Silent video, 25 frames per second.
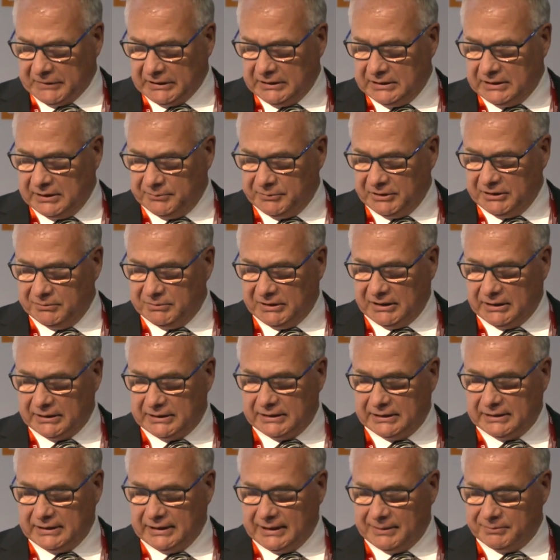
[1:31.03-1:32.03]
Company
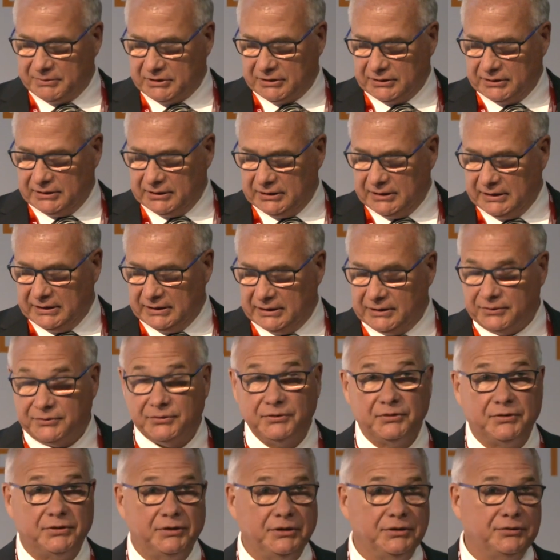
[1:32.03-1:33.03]
market cap currently
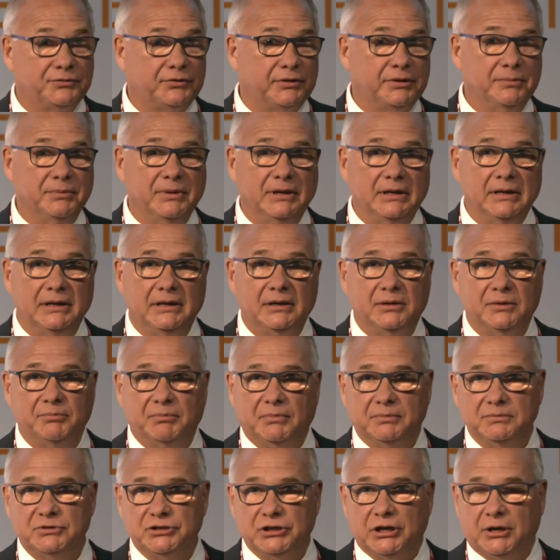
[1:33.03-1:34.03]
$133 million
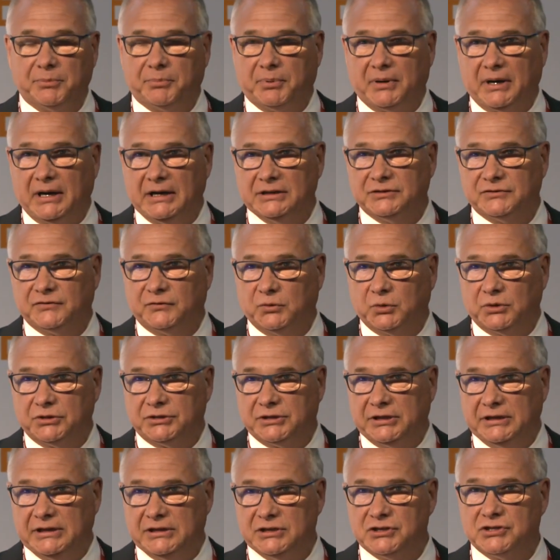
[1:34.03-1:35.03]
and share price
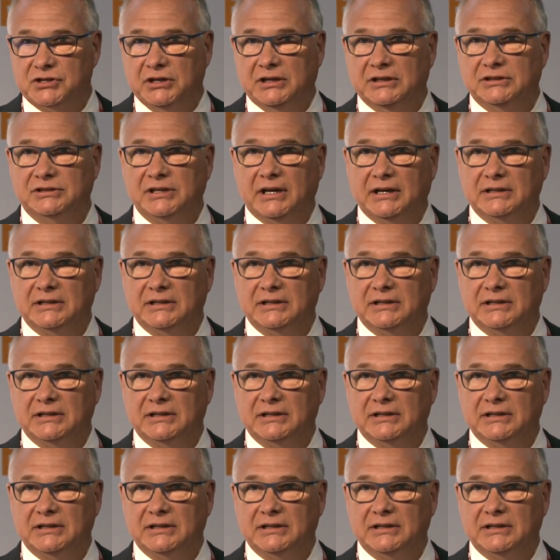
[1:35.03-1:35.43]
14 cents,